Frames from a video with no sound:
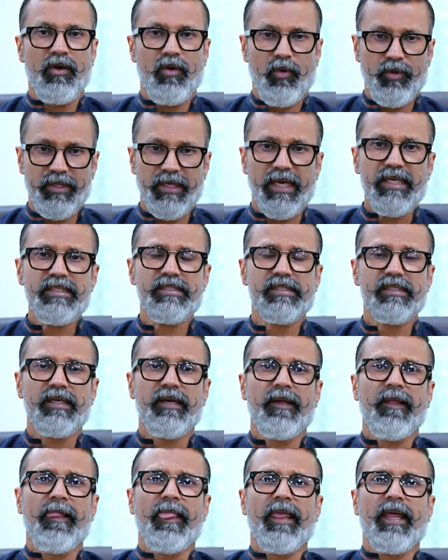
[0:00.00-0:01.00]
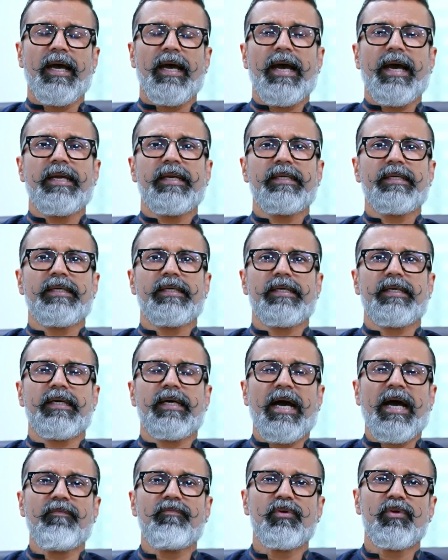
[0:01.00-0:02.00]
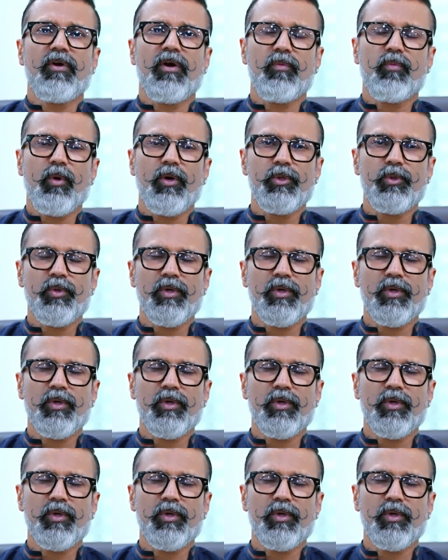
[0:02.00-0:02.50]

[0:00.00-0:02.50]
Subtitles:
Oh yes, and I would not want